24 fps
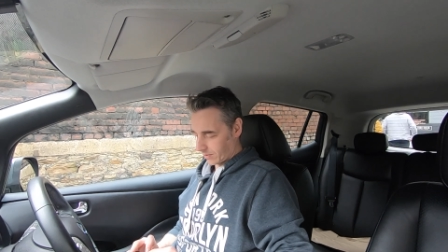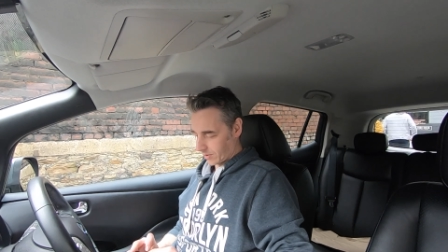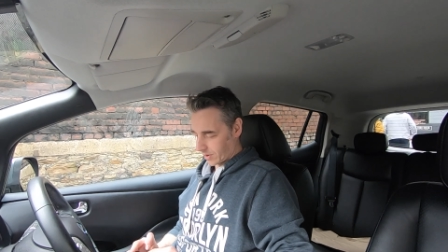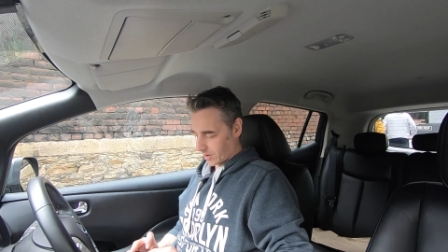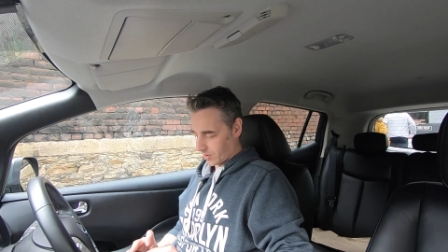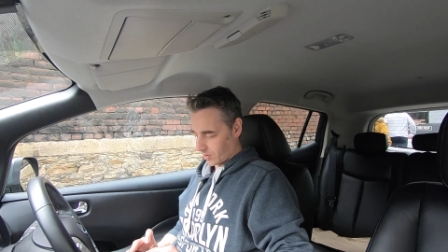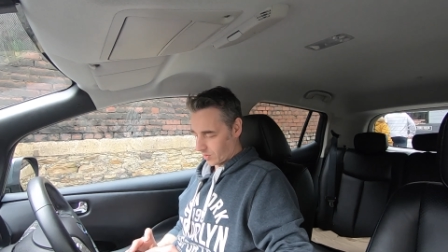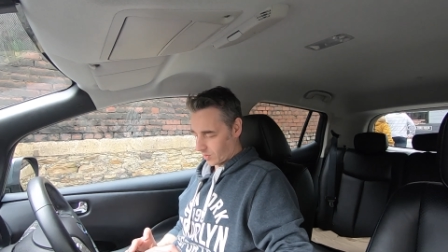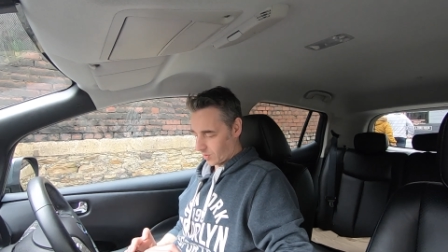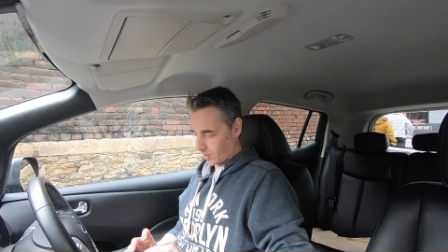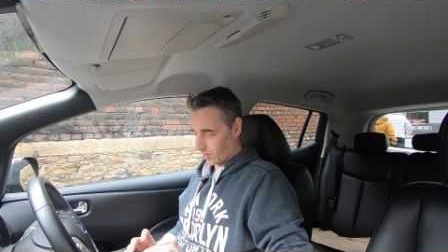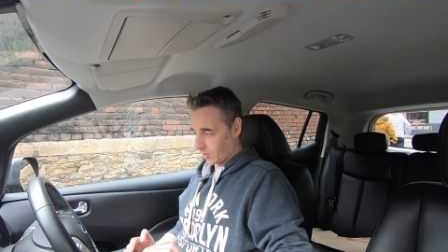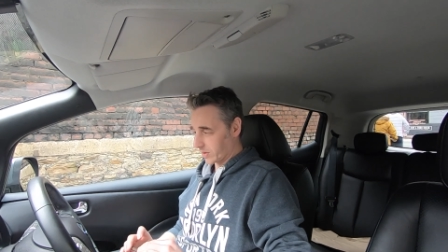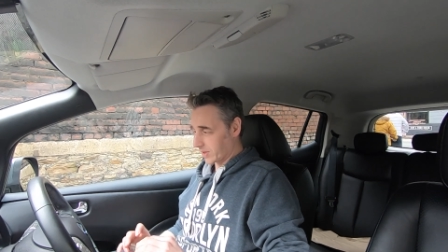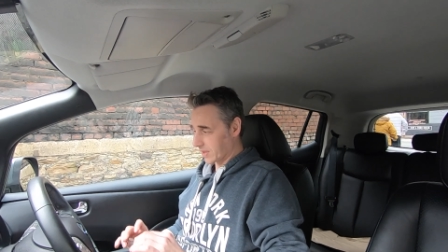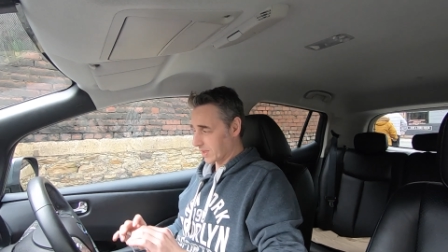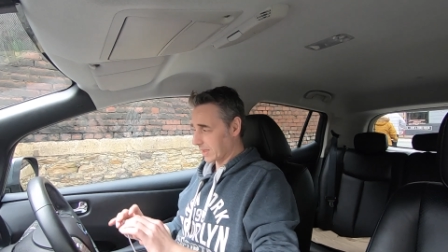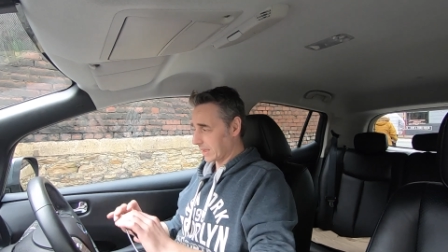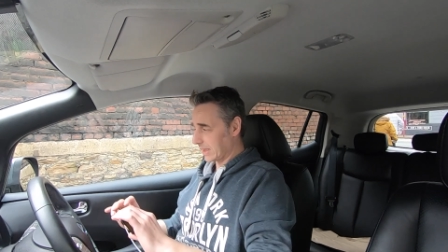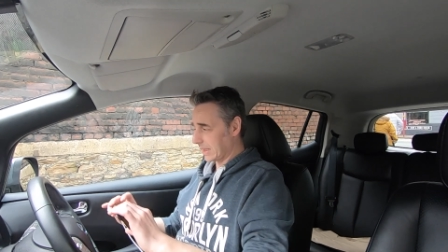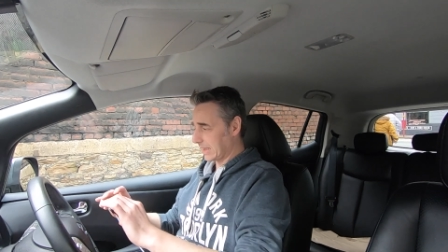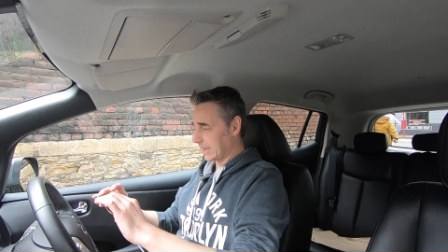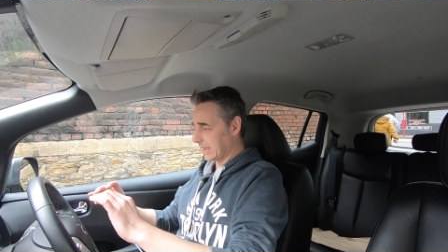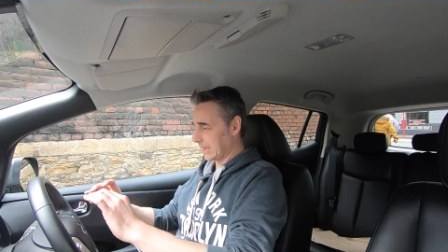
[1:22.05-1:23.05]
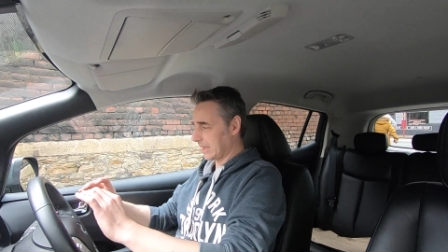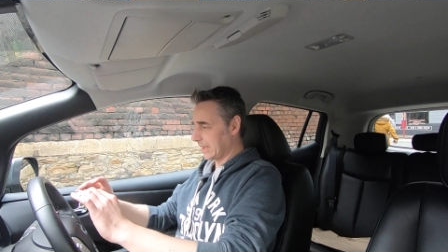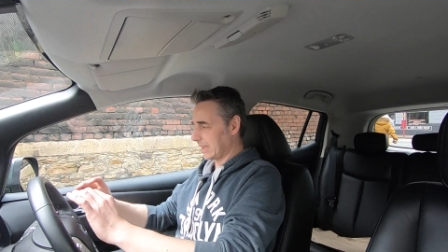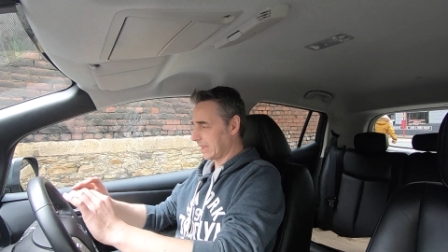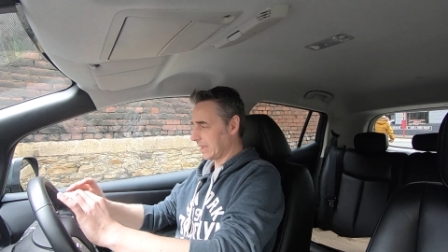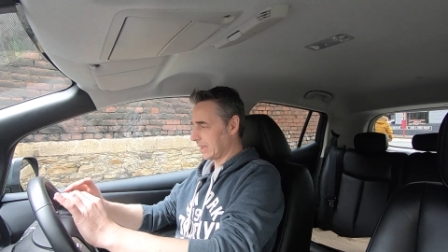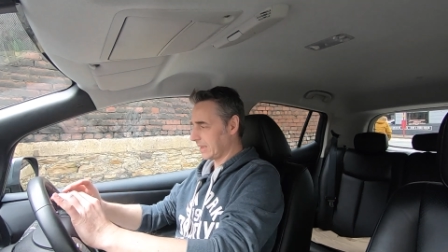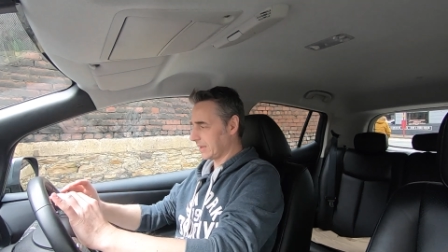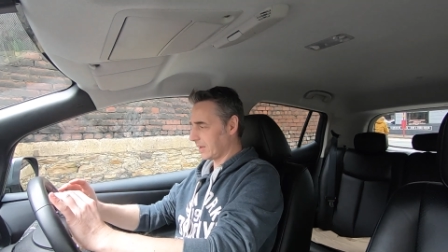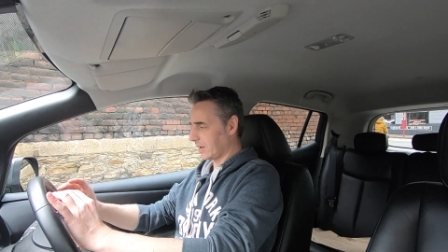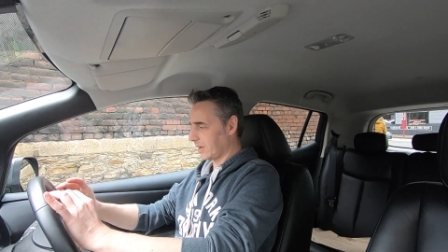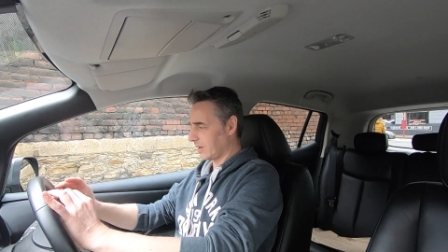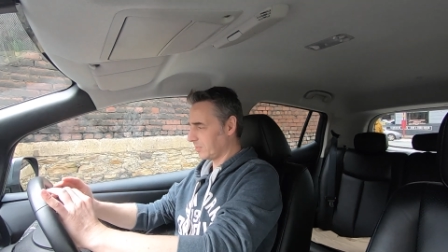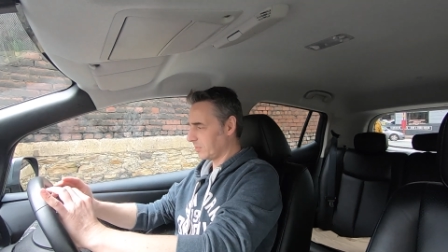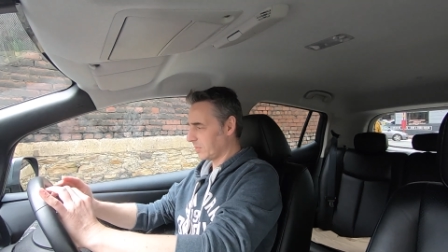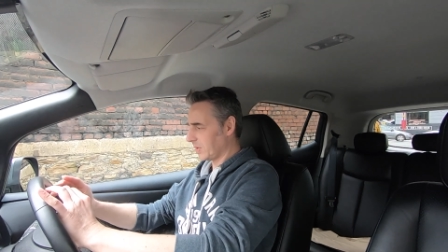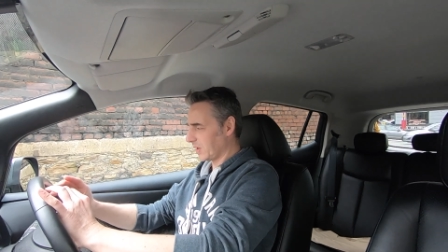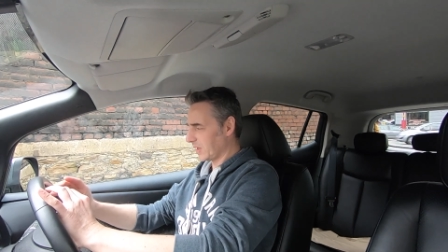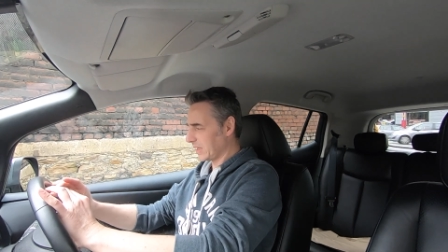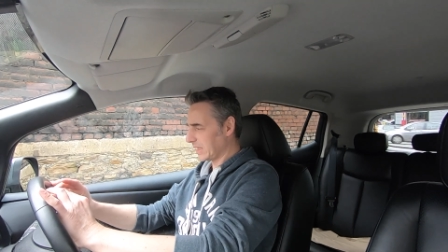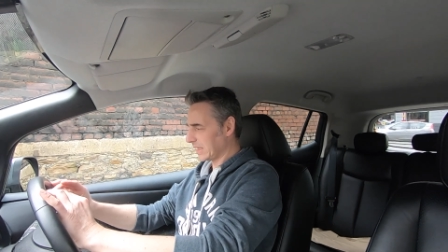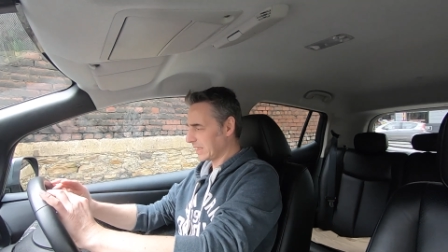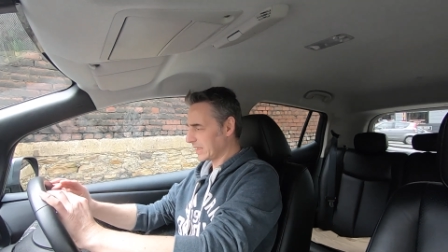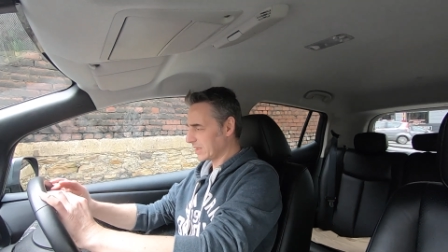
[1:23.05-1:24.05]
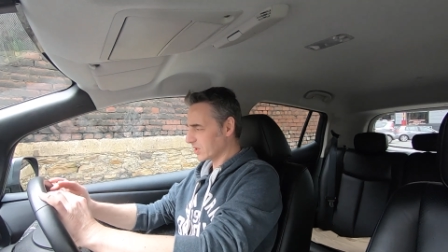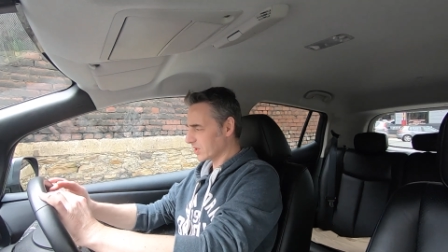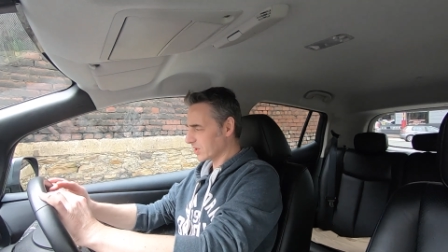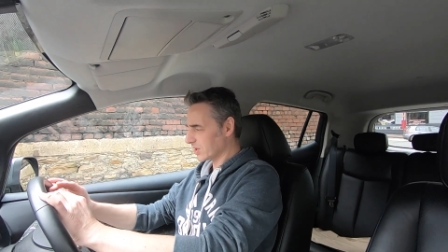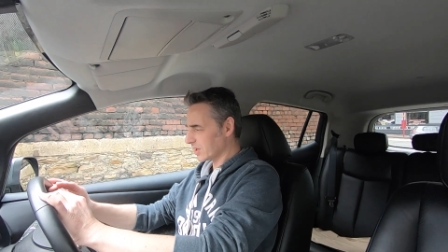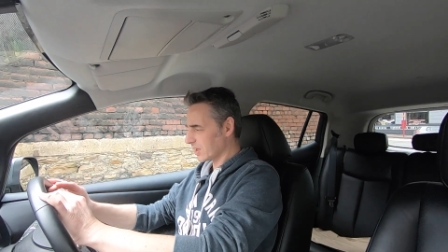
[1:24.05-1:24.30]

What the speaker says: record our mileage.